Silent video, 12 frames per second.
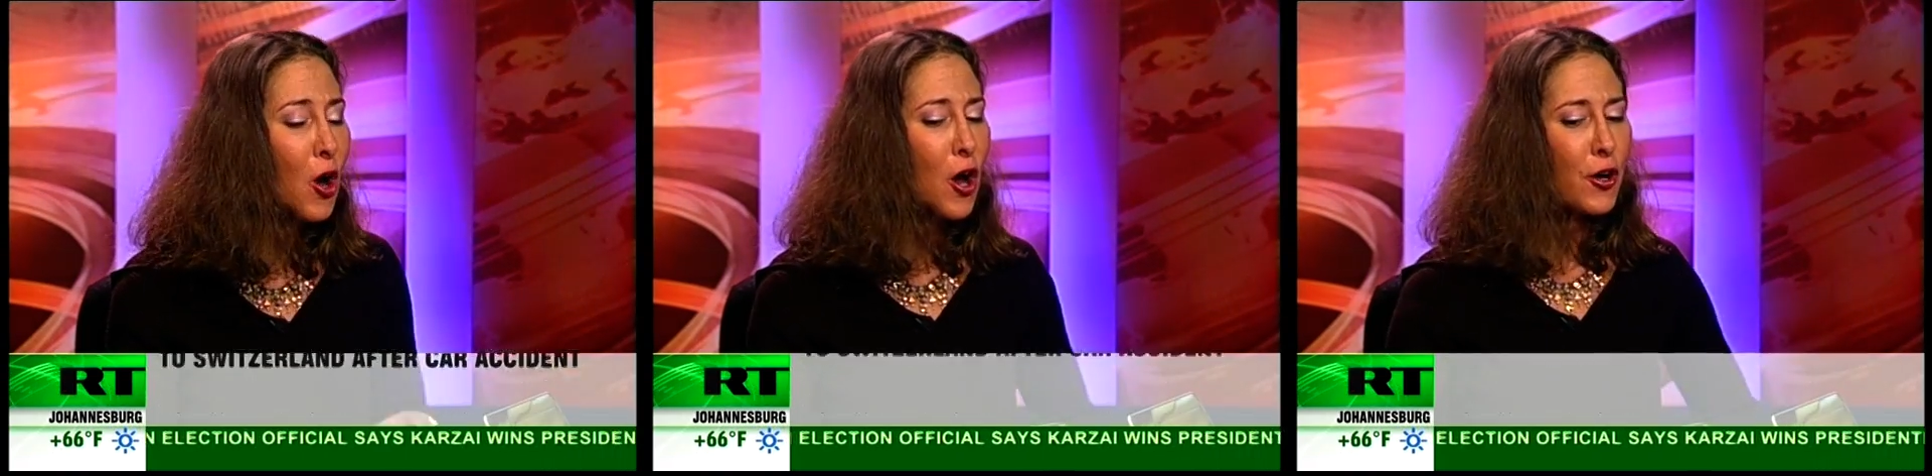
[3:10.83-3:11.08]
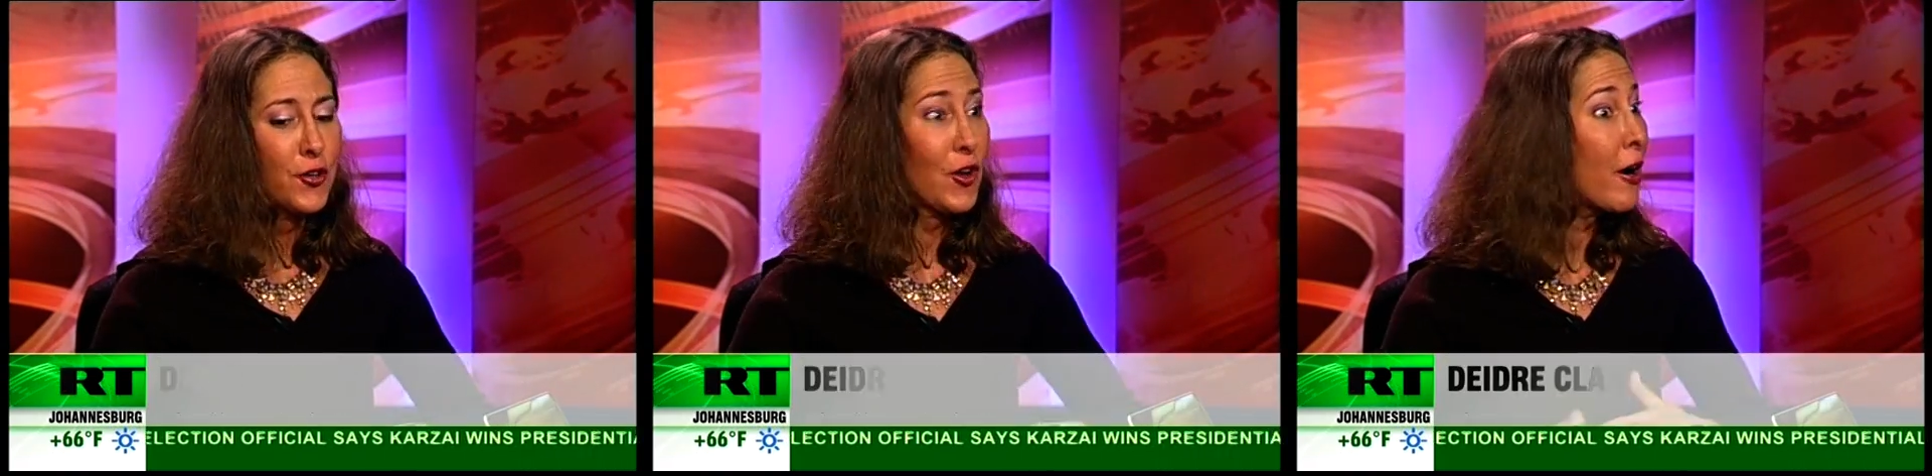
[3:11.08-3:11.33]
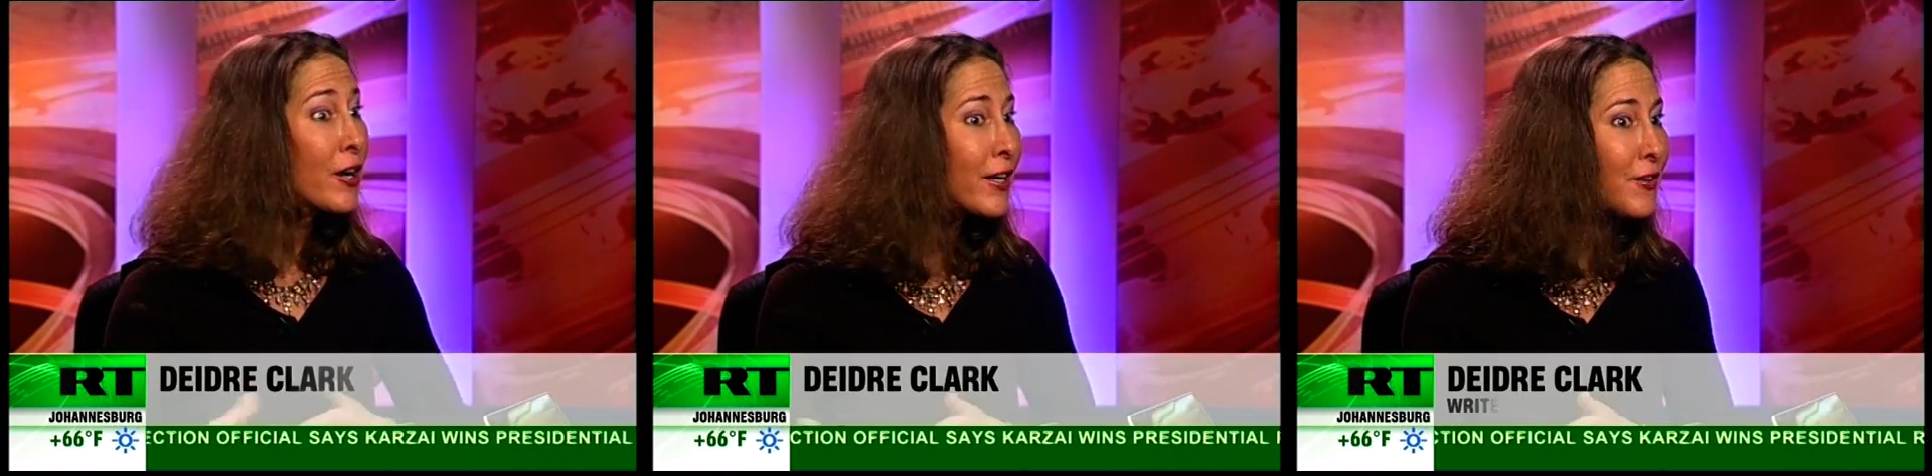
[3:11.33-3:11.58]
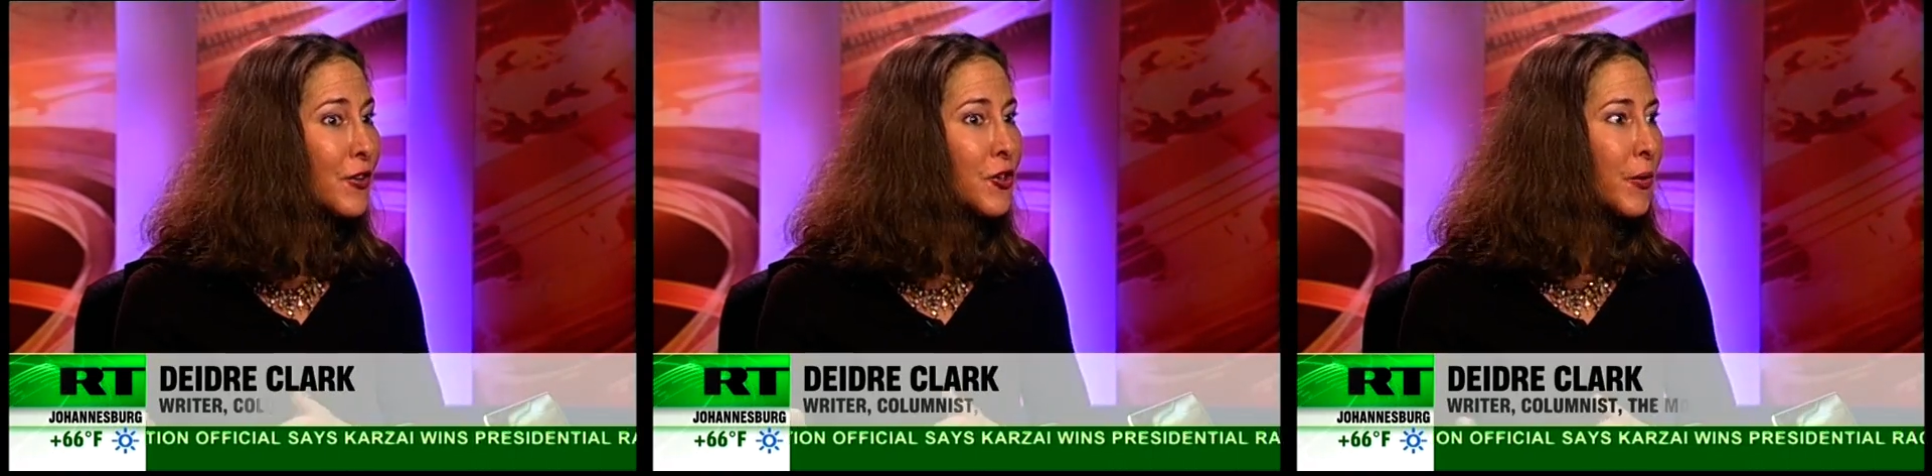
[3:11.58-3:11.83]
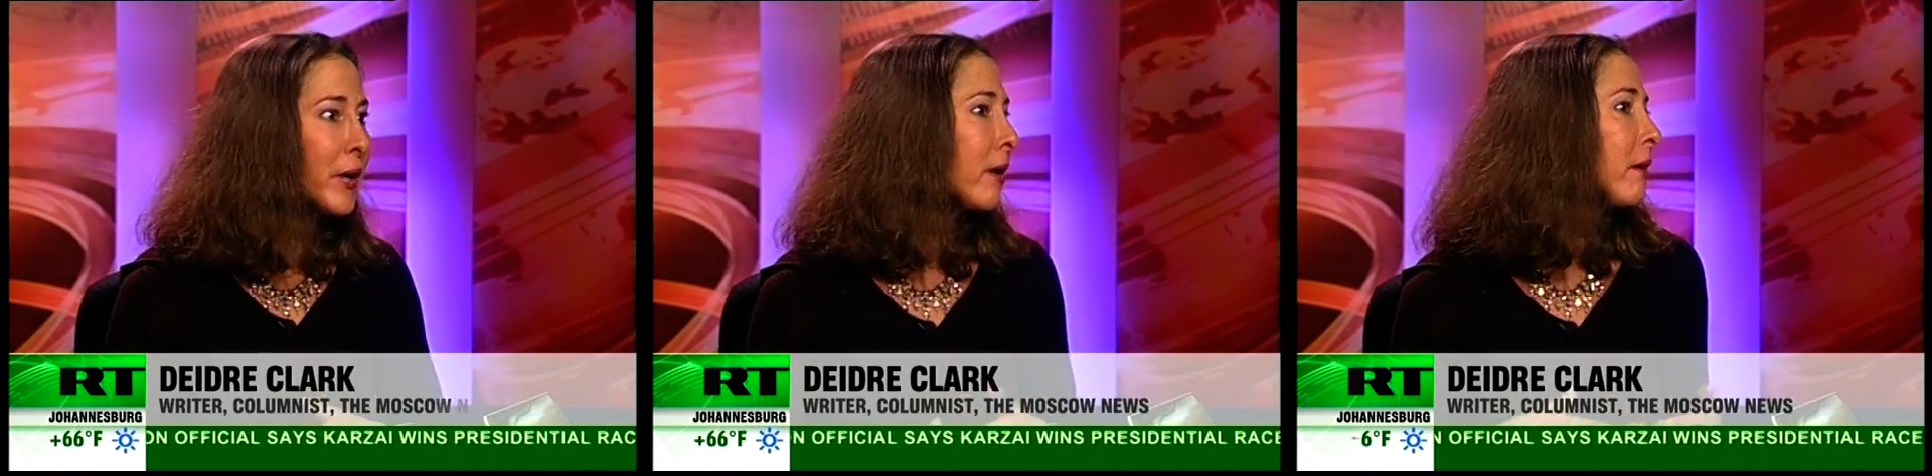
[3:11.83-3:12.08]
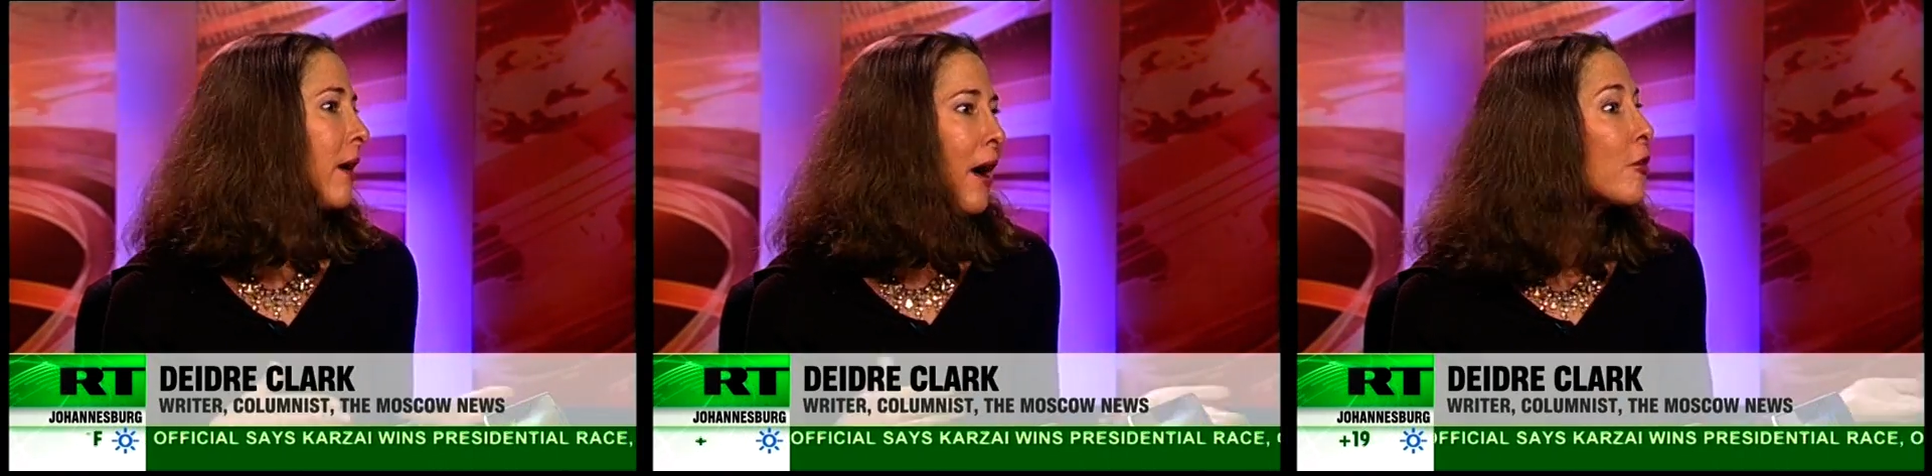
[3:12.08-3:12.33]
Because our kids are doing
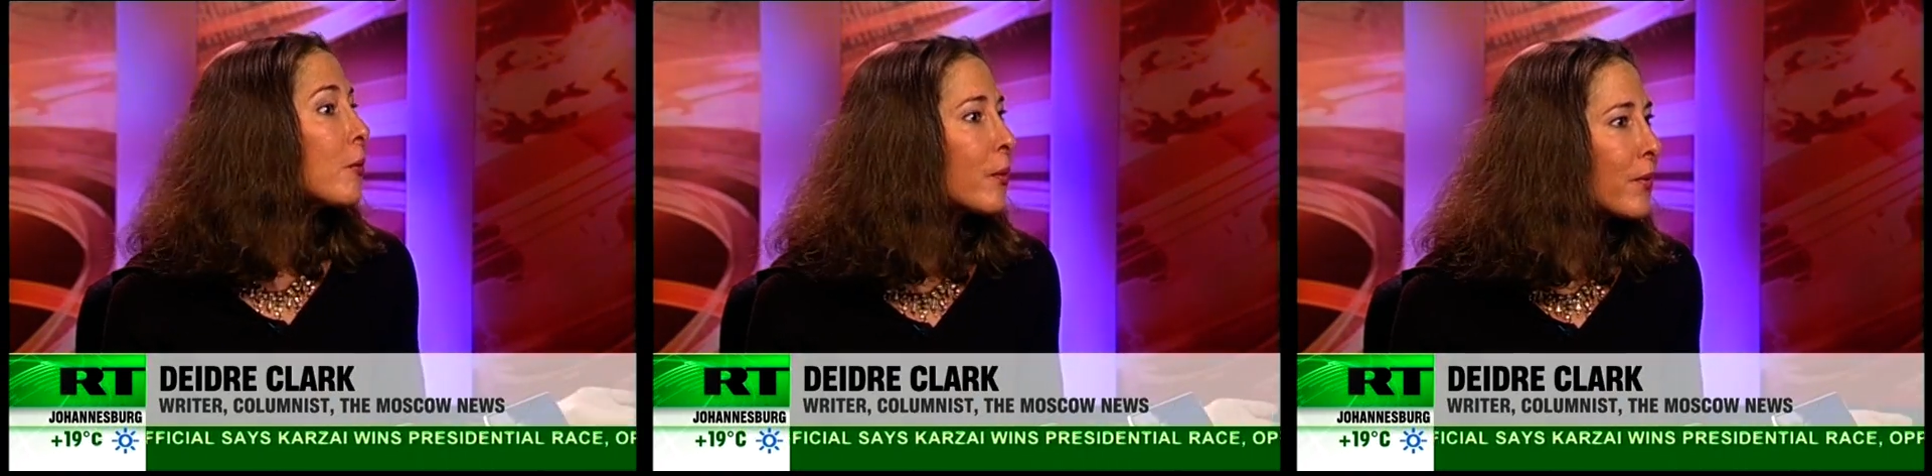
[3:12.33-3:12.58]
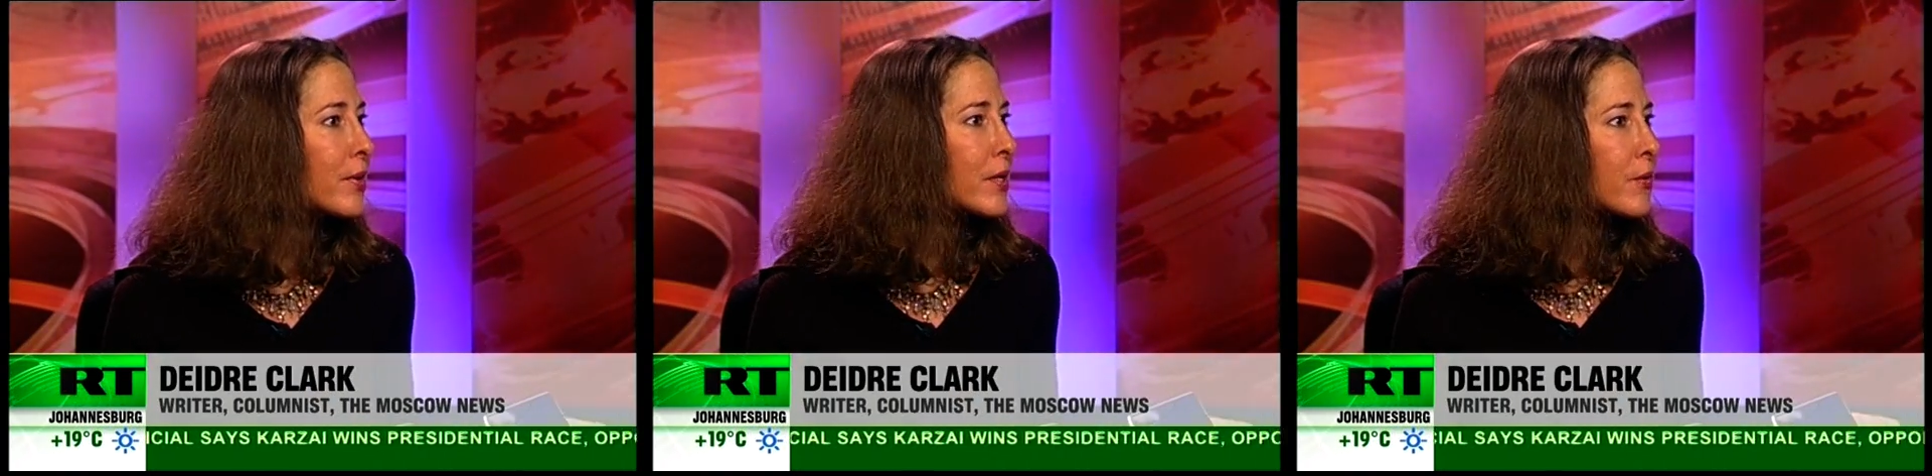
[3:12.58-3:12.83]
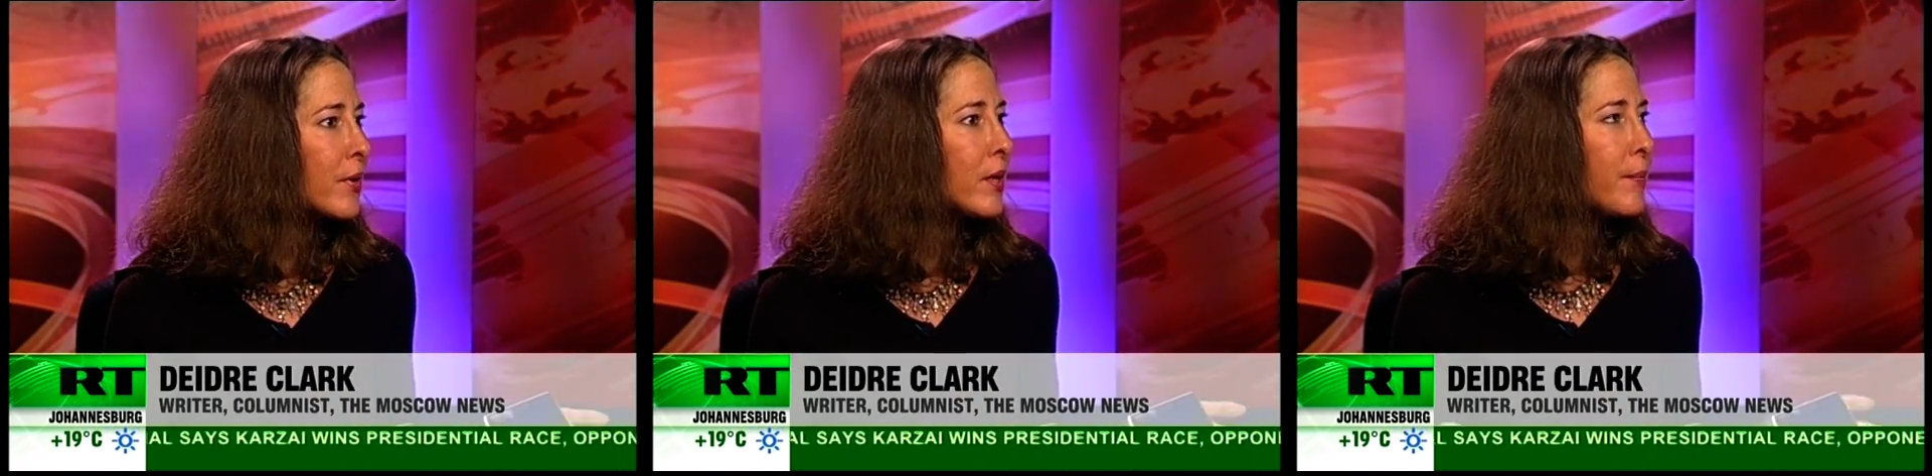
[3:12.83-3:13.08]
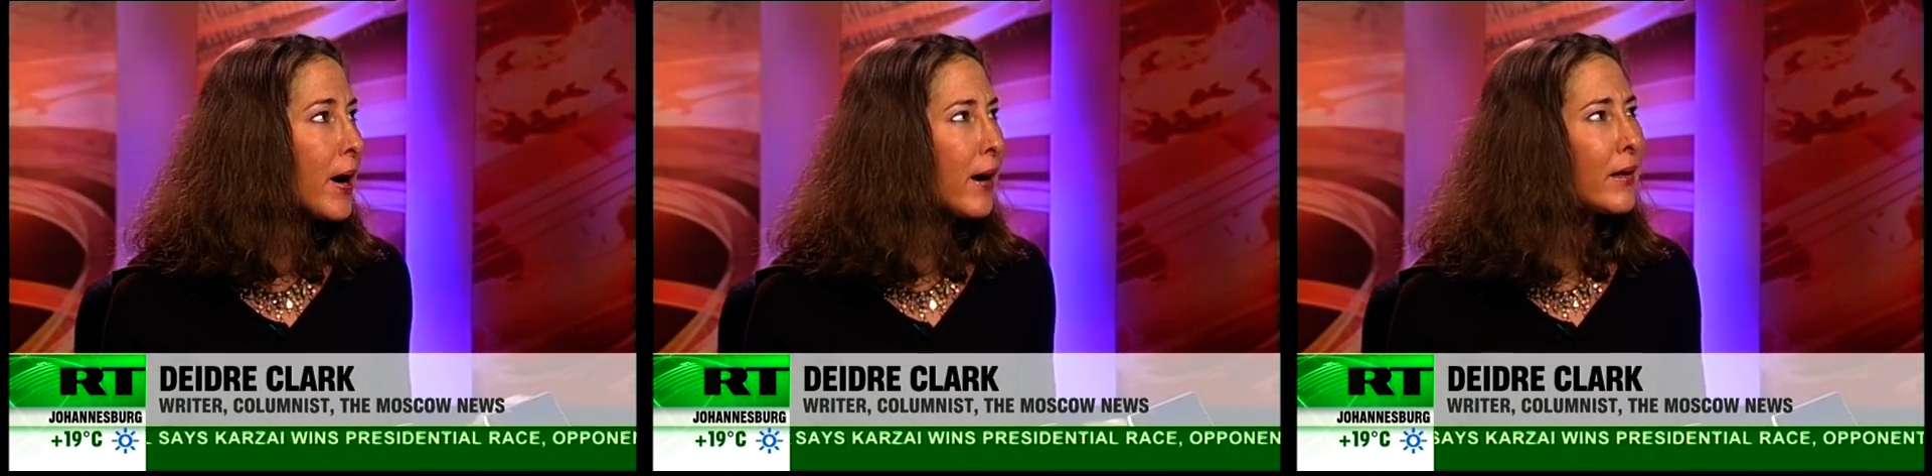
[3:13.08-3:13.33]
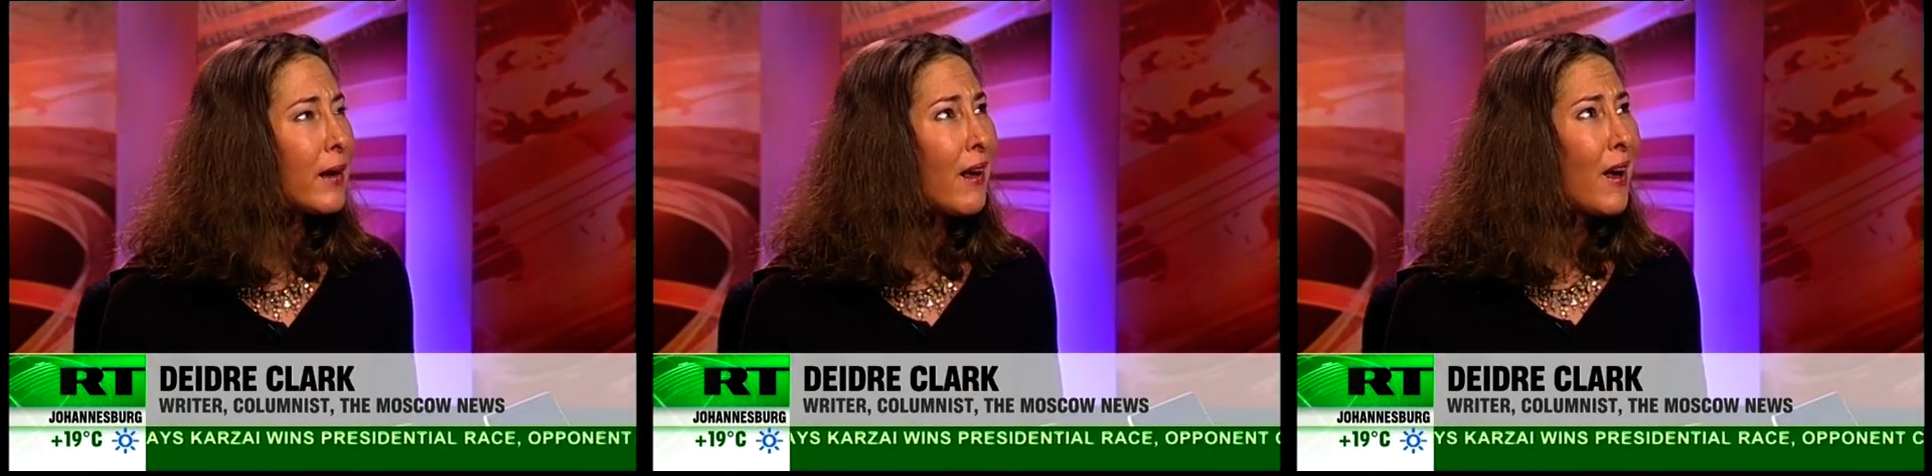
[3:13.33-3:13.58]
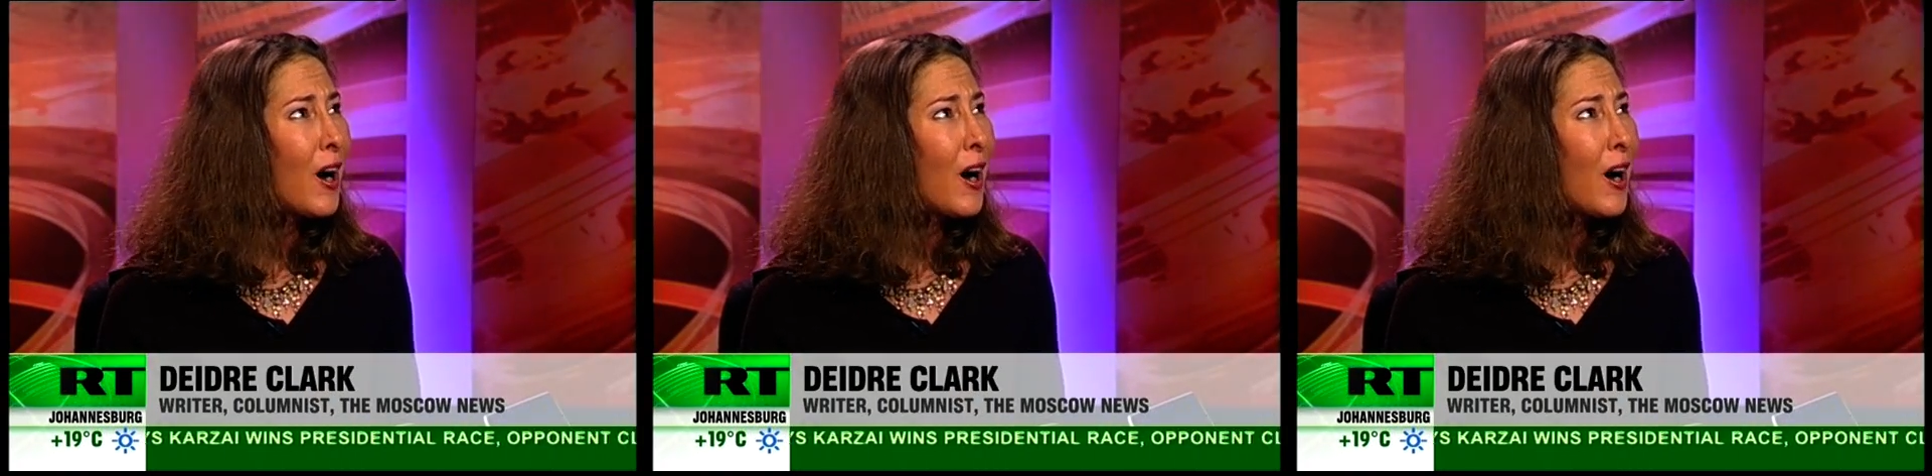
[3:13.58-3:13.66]
it, everyone wants to read about it.